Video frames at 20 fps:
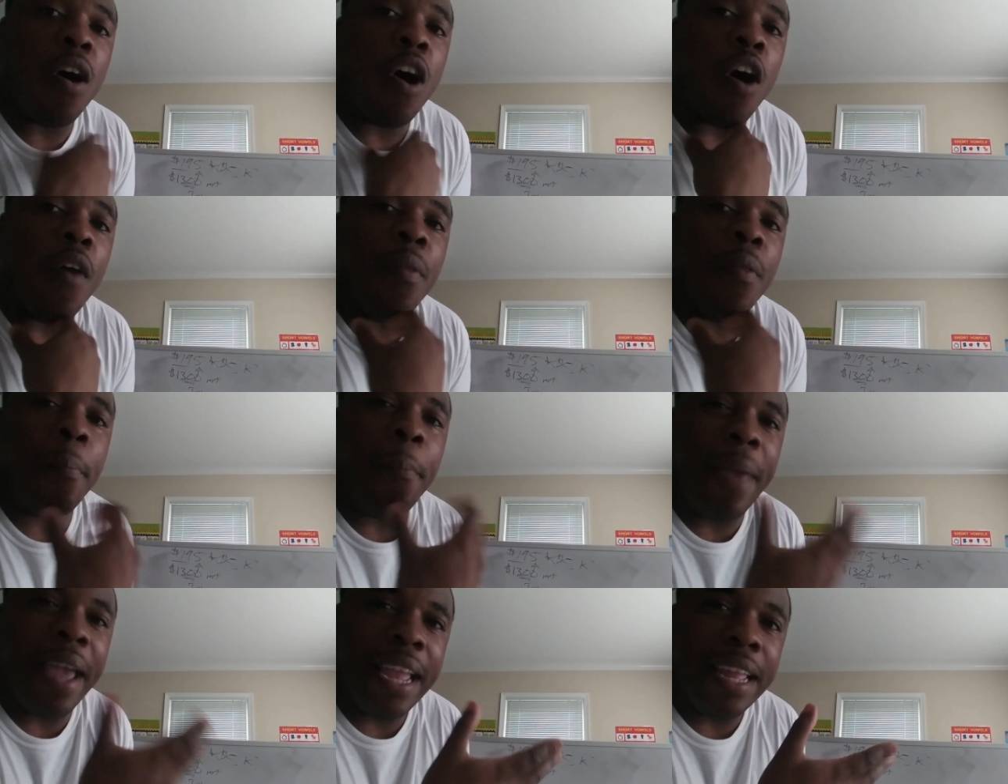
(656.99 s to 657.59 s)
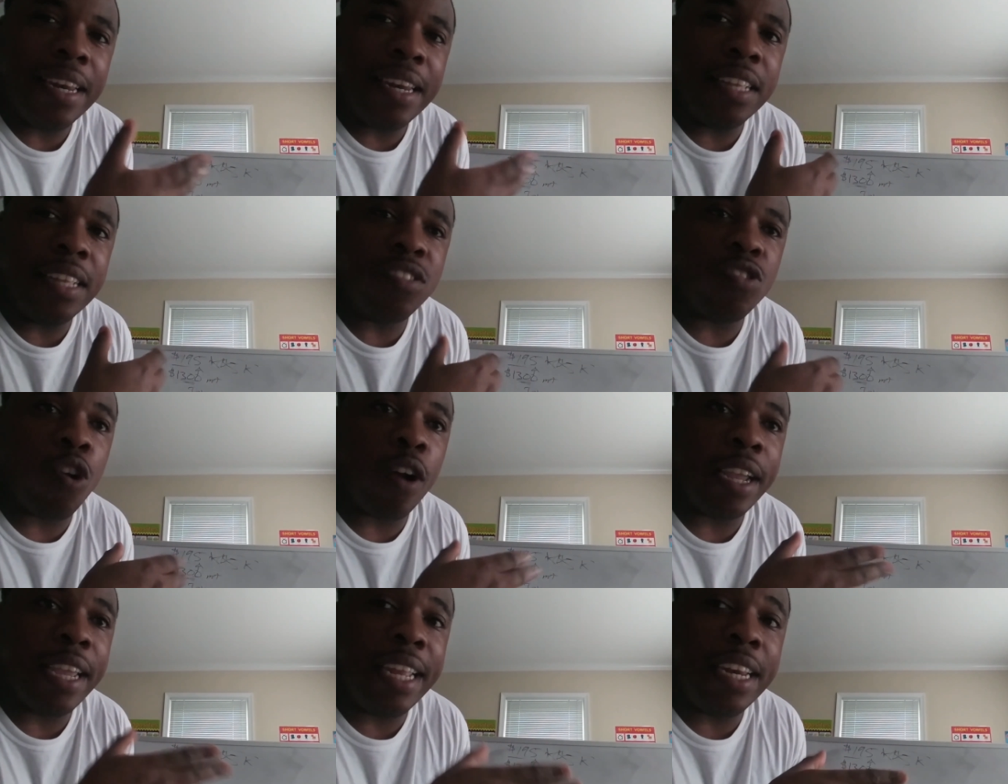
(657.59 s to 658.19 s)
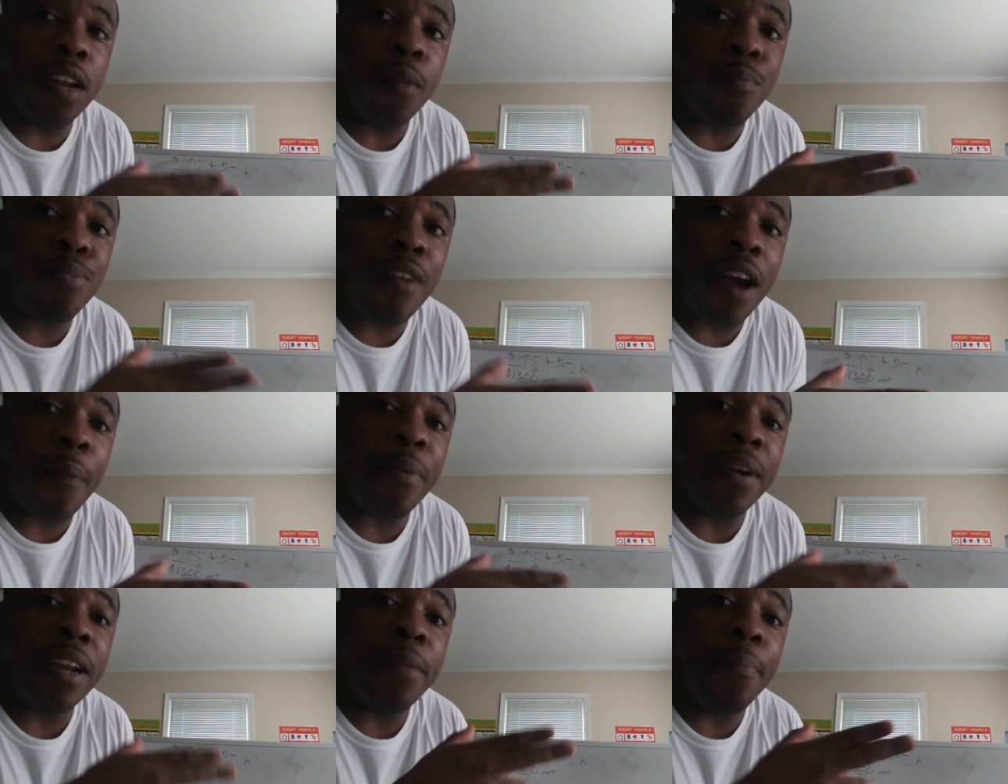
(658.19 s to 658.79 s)
all the maintenance or getting a
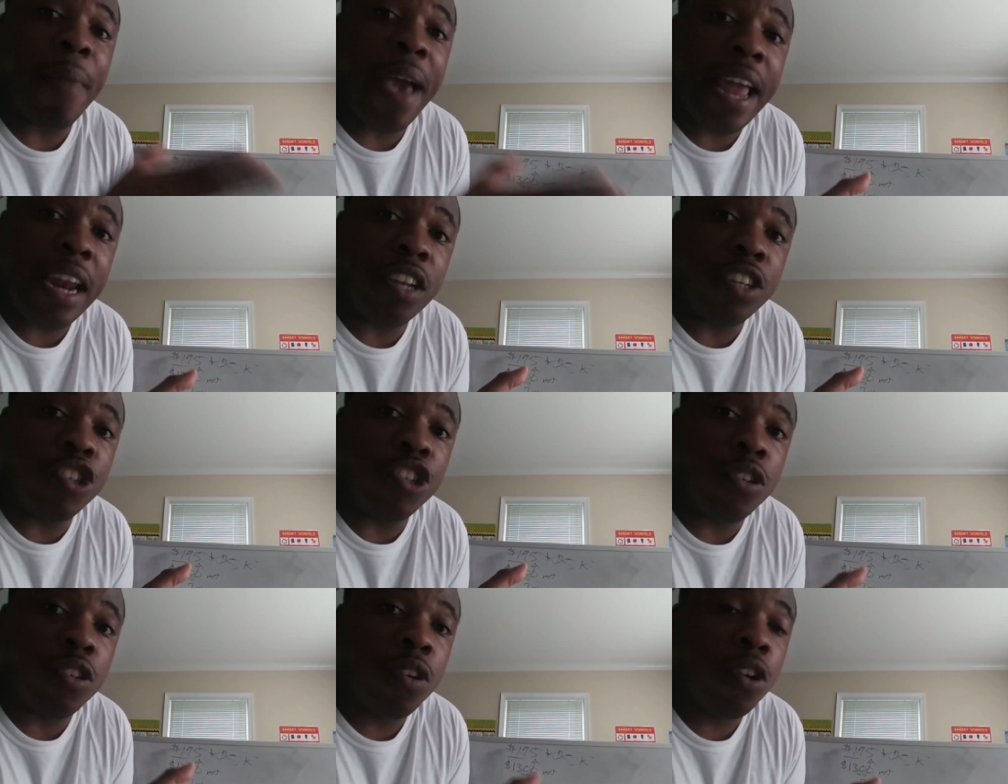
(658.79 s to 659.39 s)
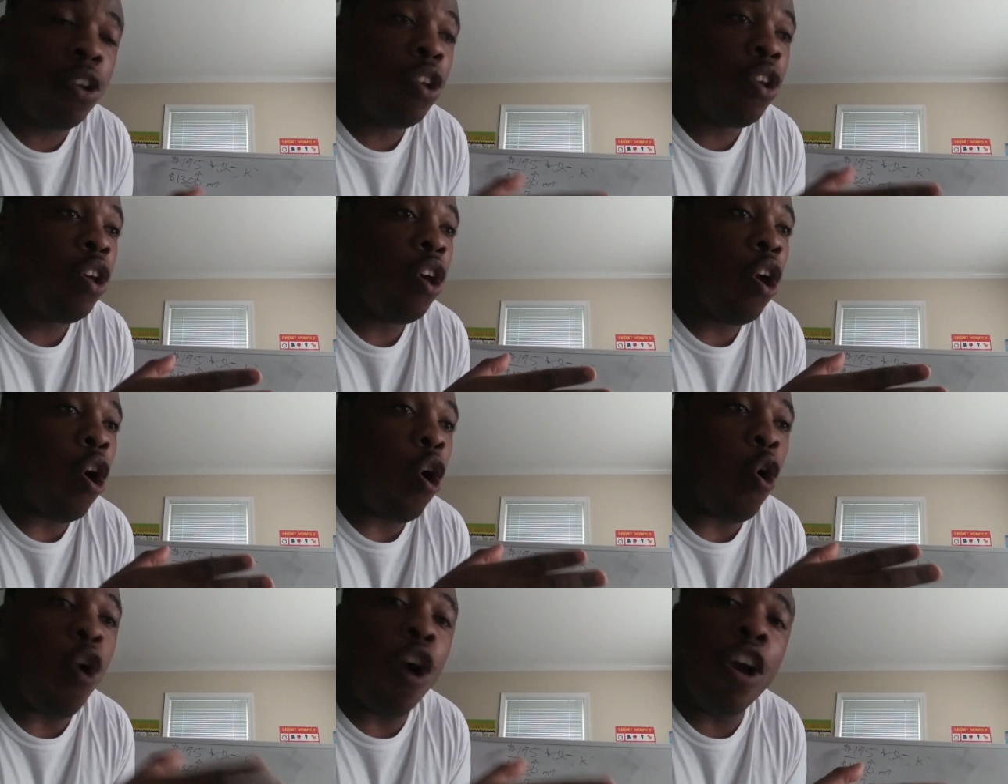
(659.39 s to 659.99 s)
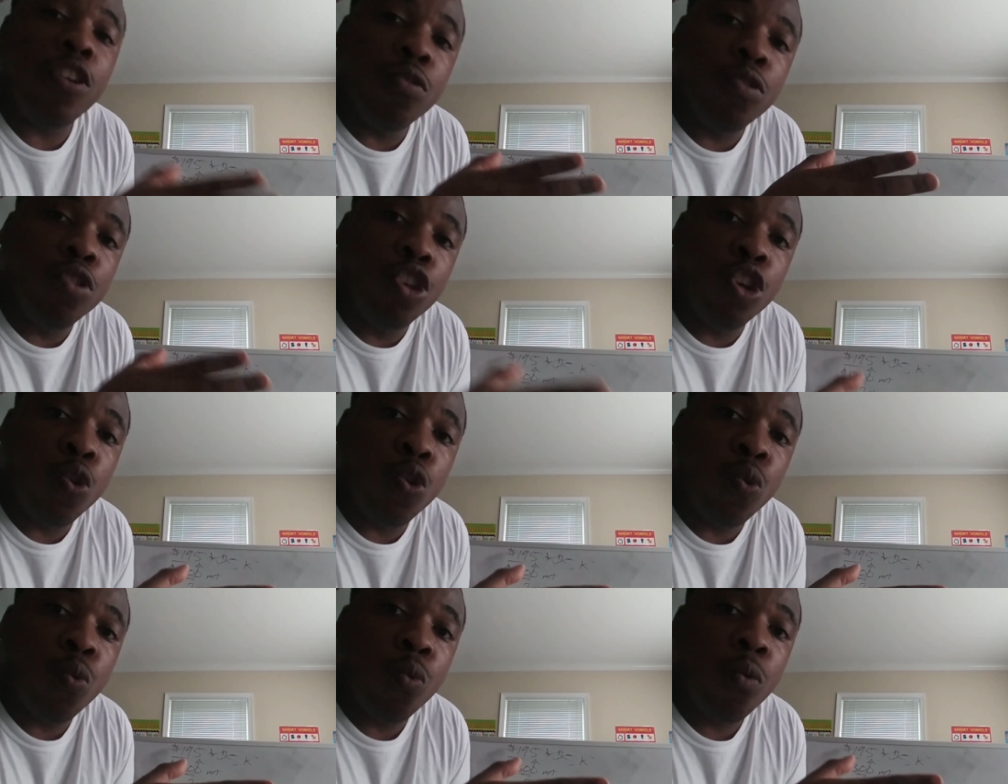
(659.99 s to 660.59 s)
property manager, all you
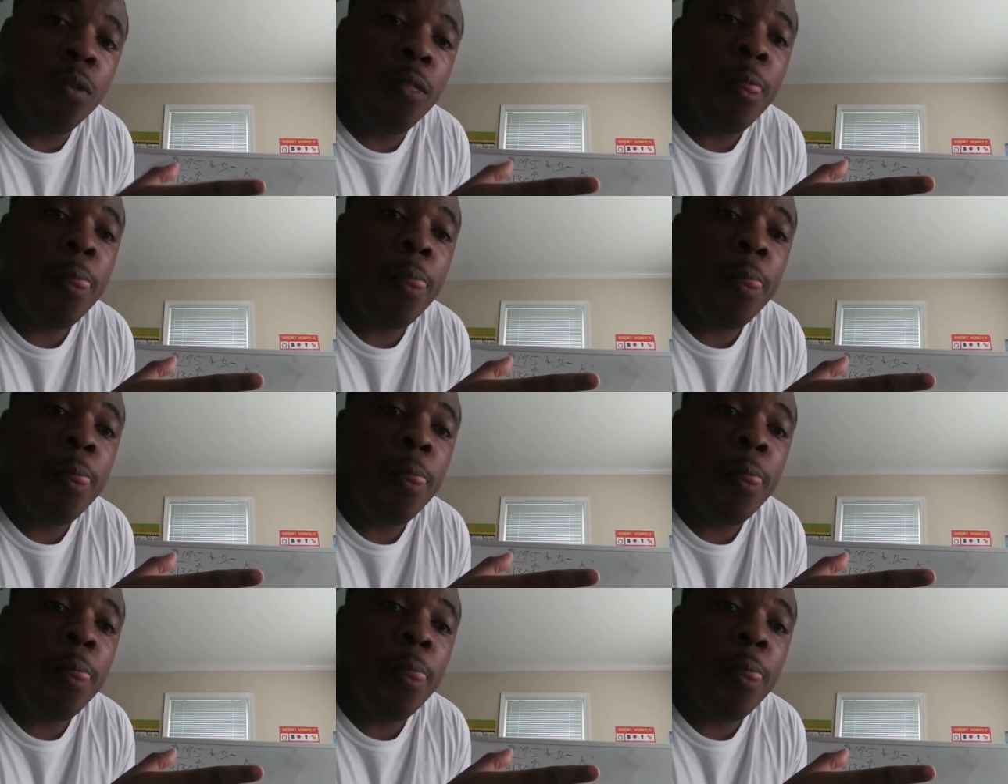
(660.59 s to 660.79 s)
do